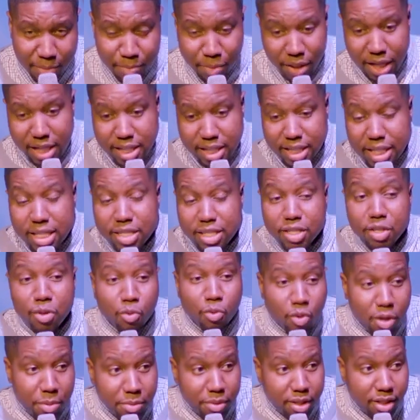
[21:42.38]
but he sees the
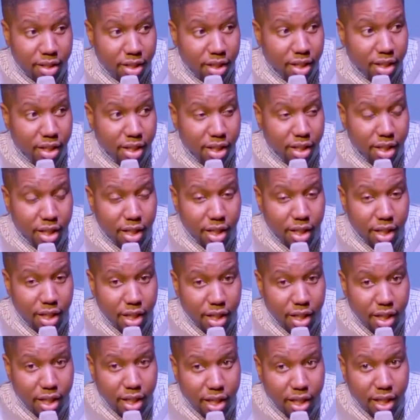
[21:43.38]
woman,
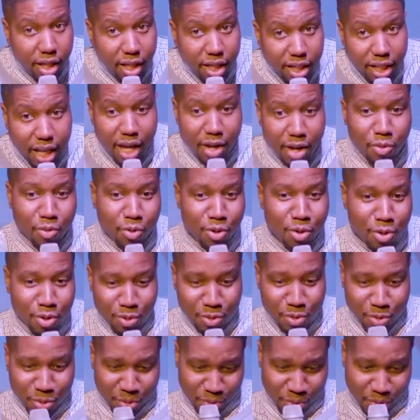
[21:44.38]
he like,
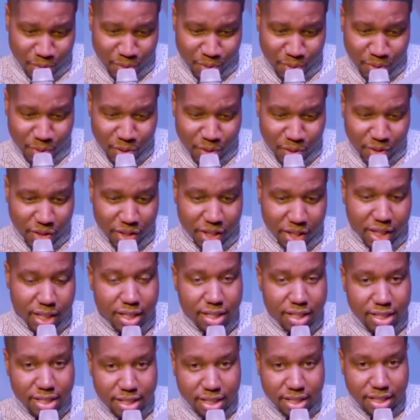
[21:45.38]
woo,
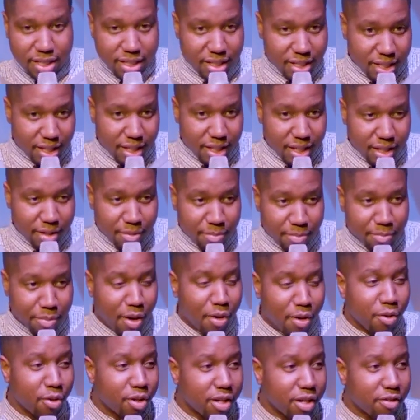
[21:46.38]
this
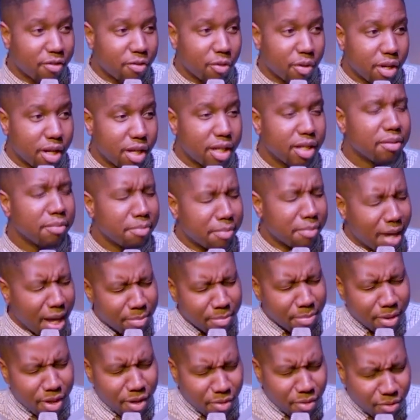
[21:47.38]
bone of what?
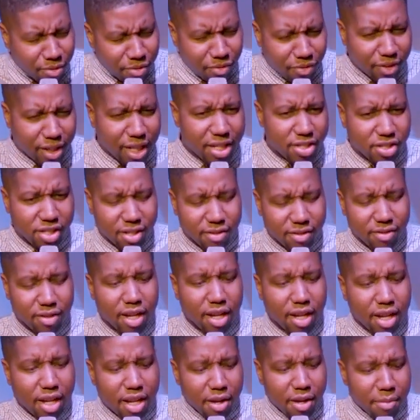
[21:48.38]
My bone, flesh of
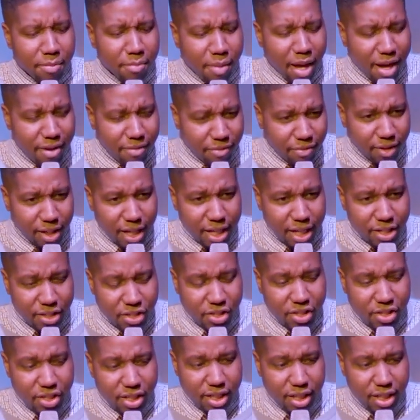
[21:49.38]
my
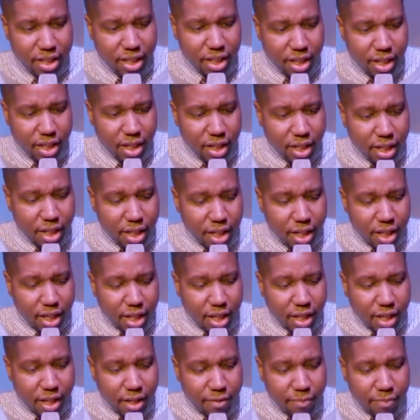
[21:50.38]
flesh.
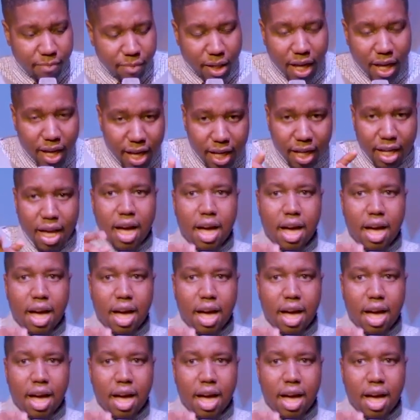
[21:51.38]
And